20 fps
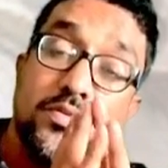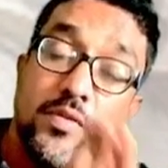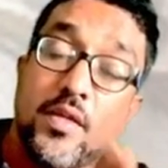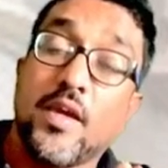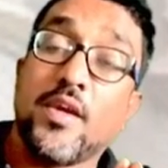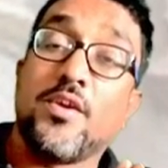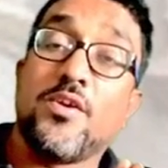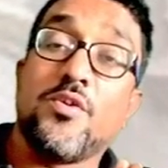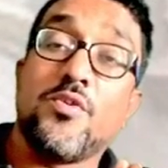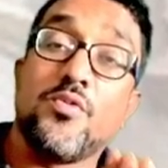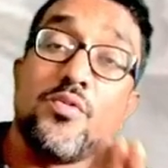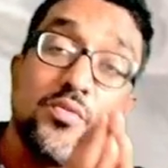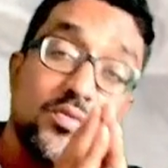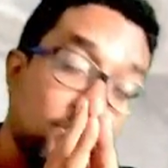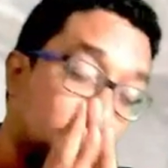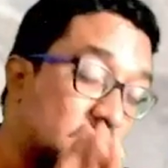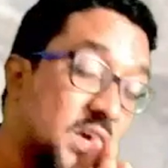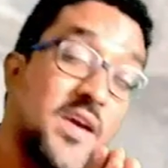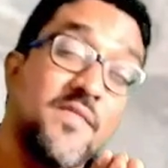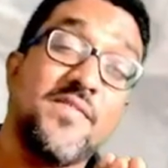Thank you.
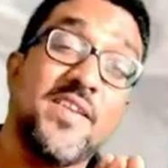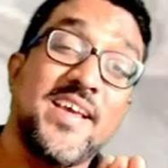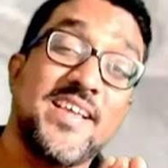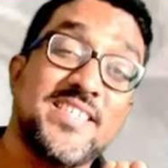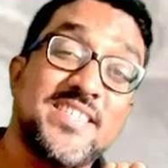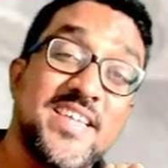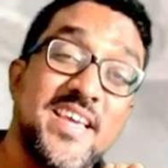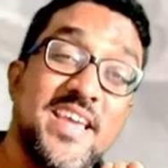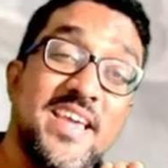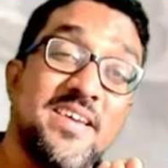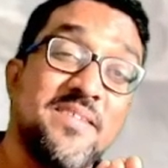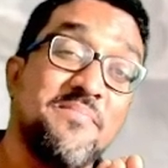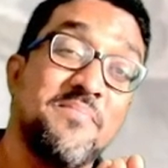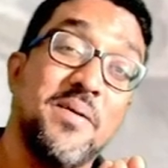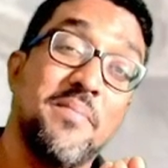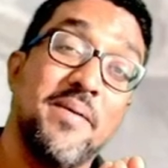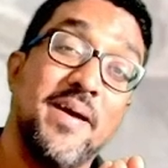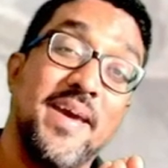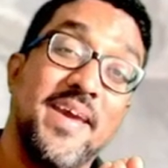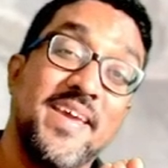You have a nice day.
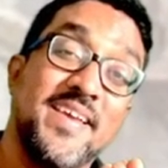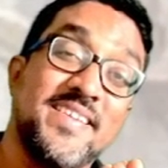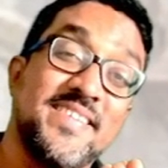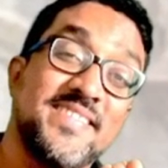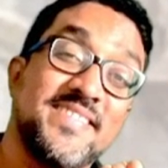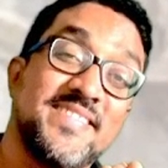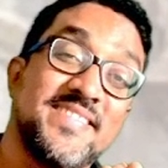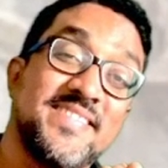Bye-bye.